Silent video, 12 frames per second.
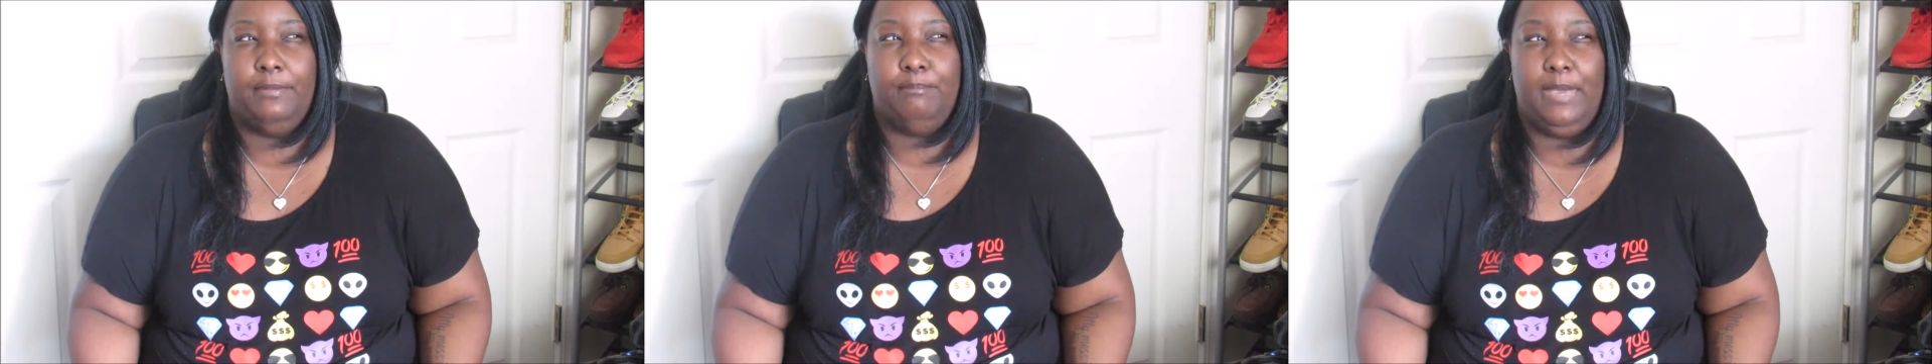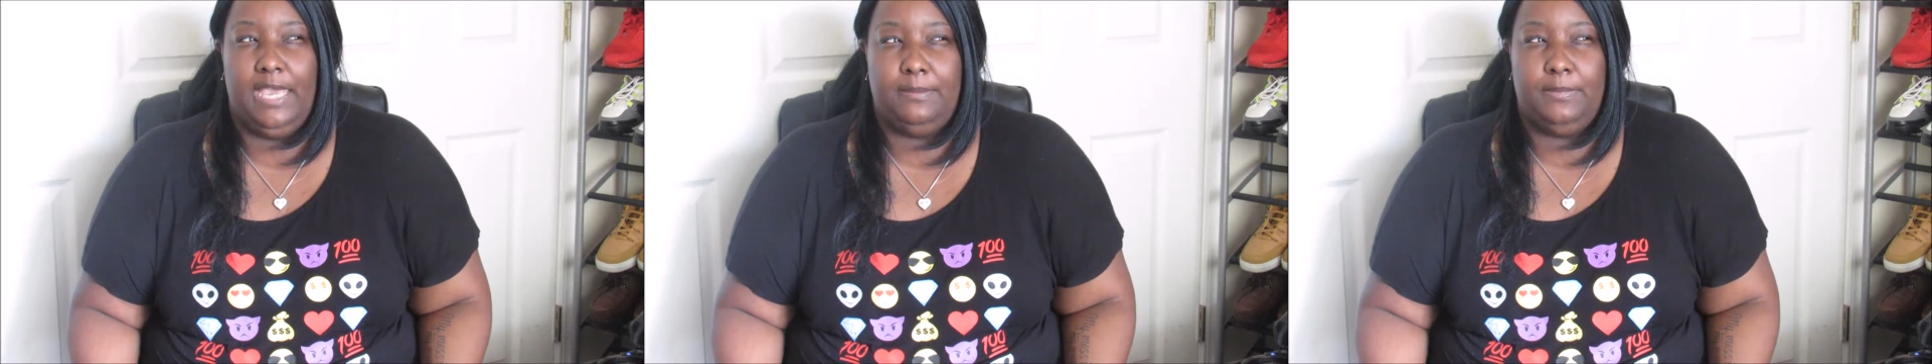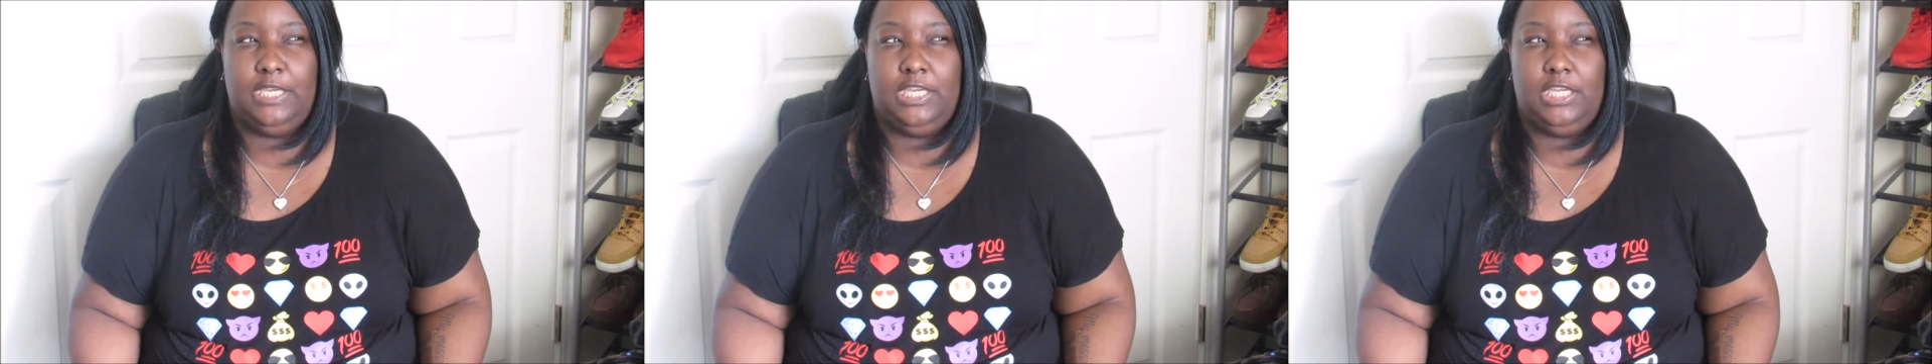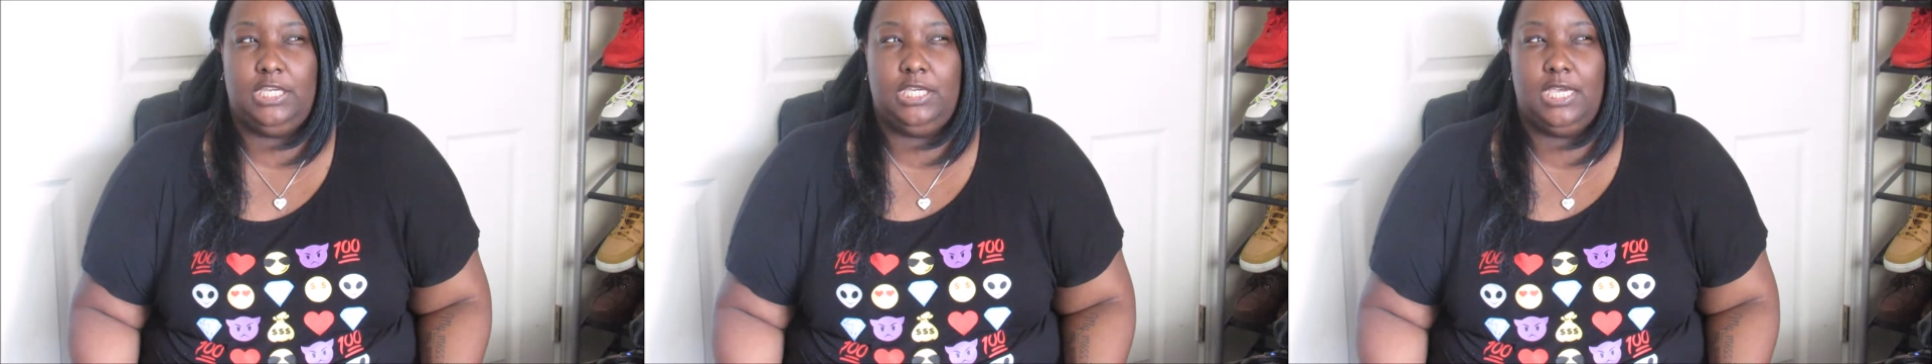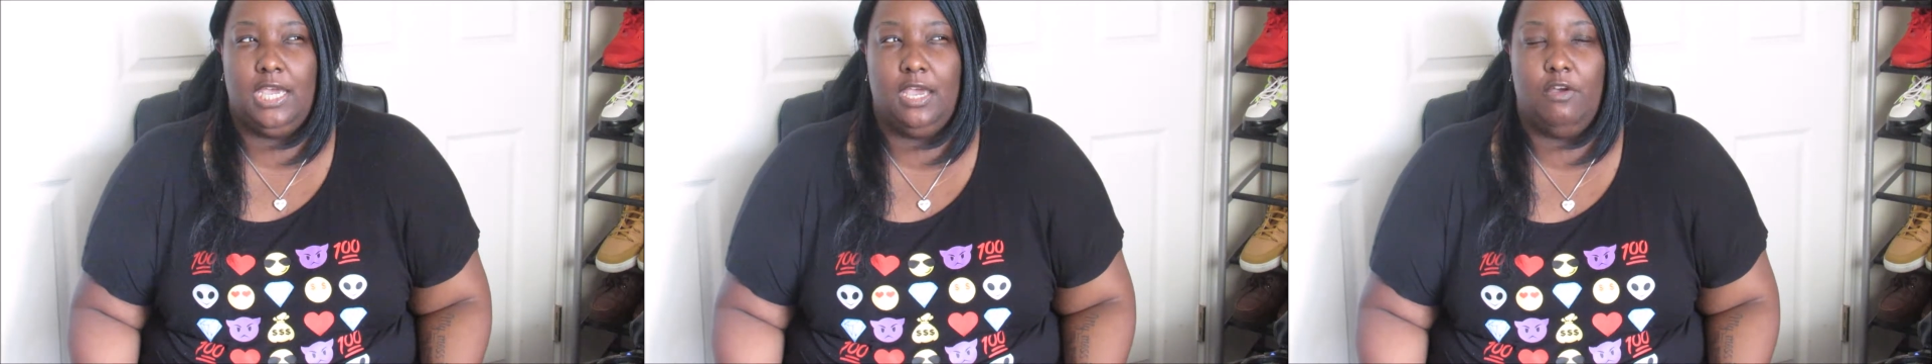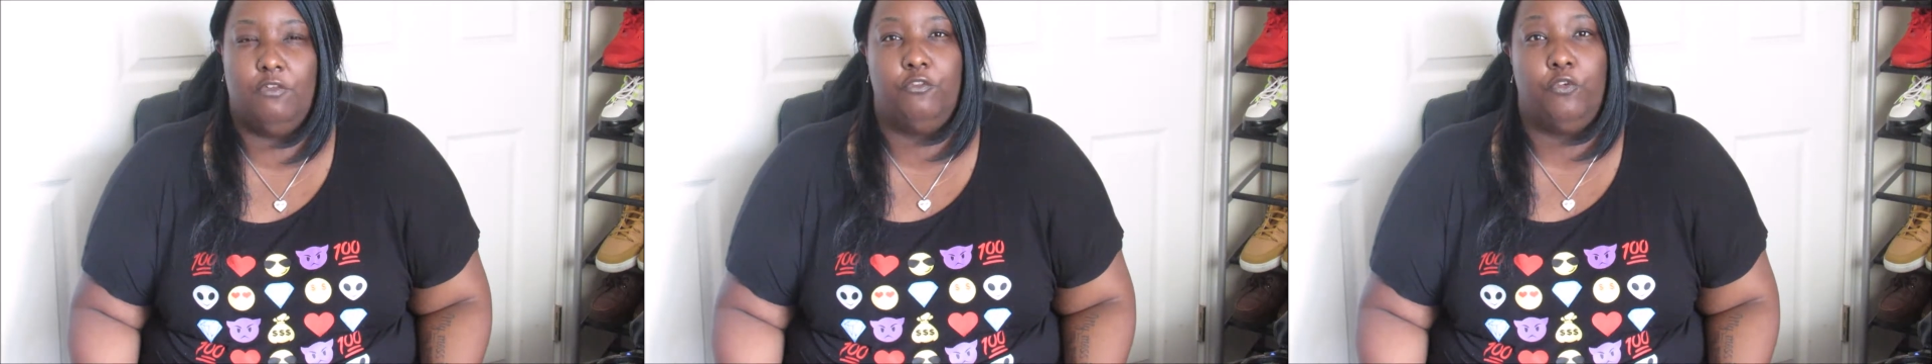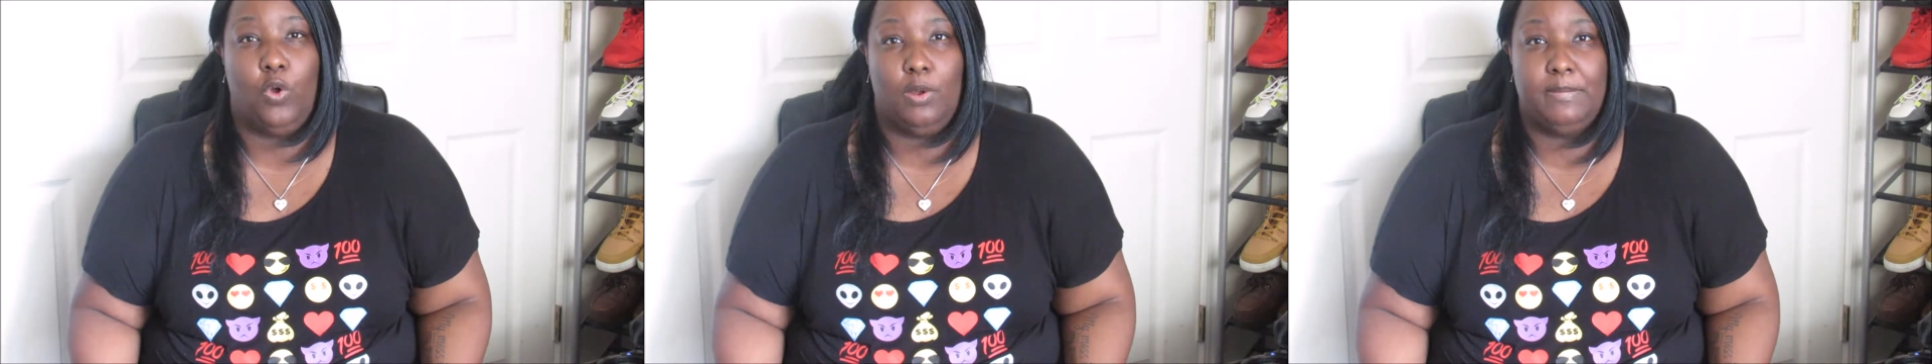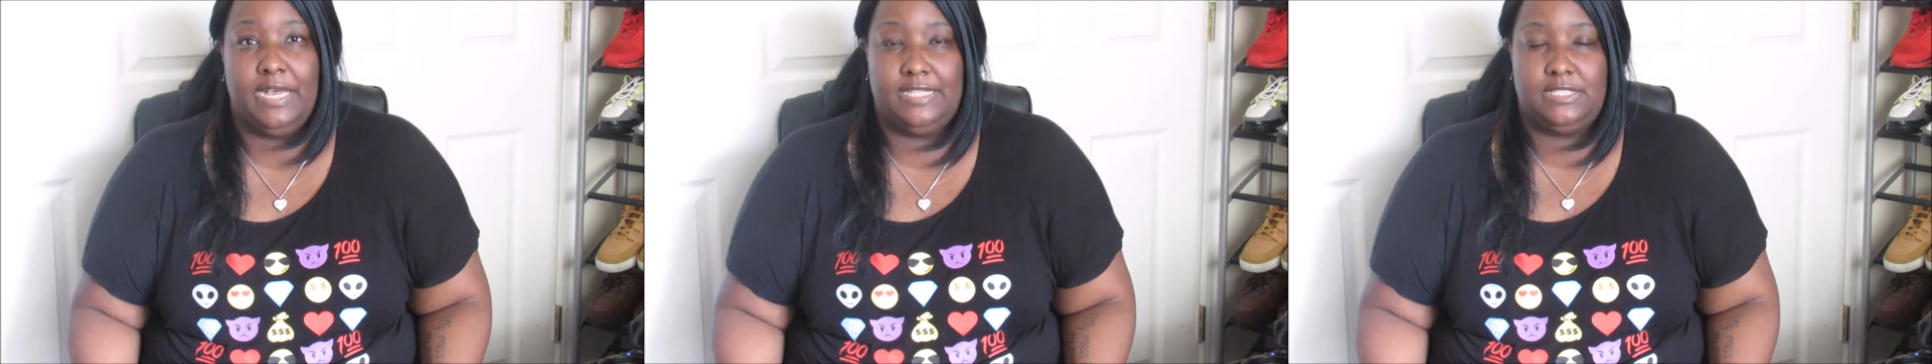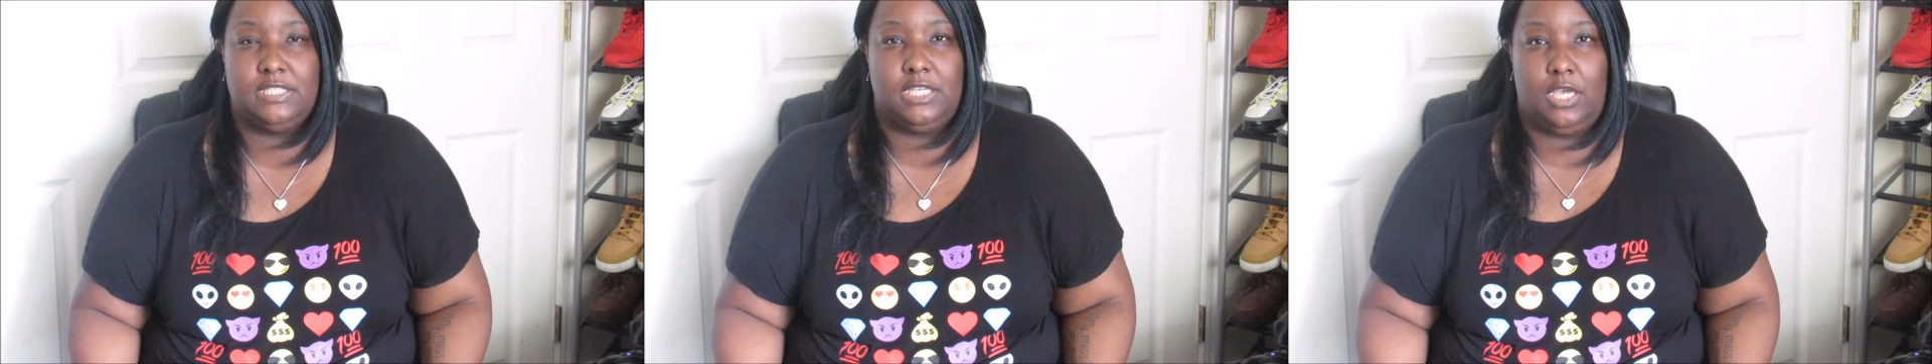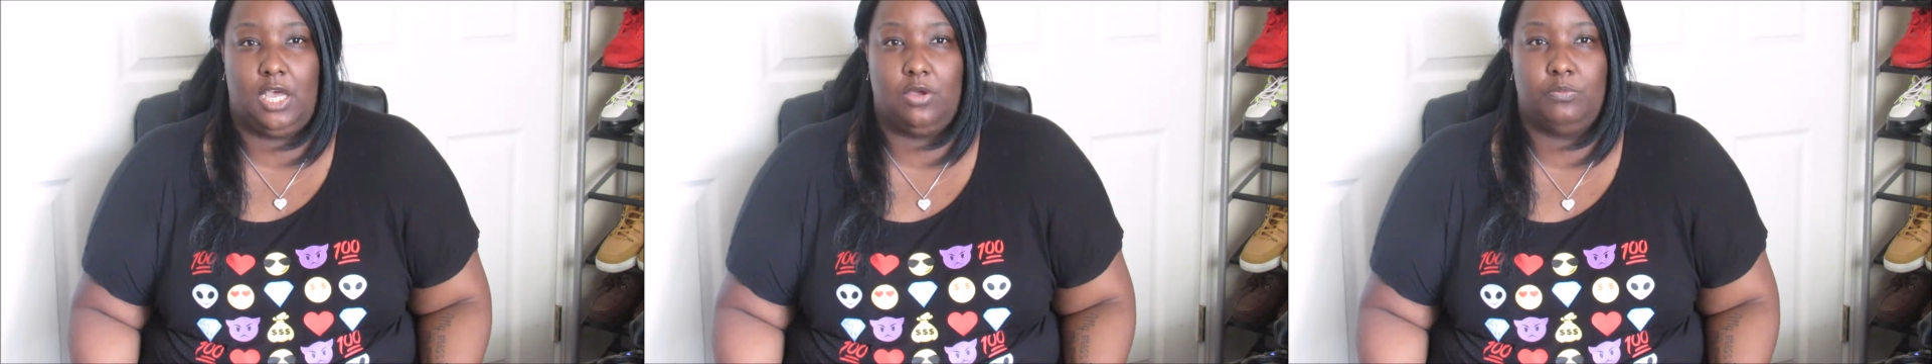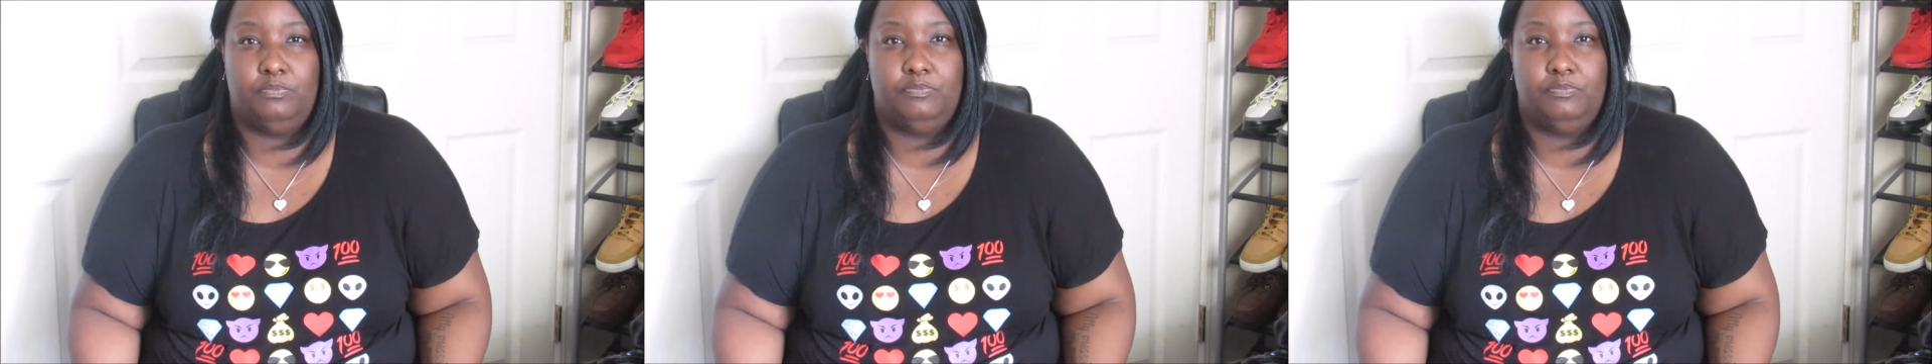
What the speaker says: maybe 4 months ago.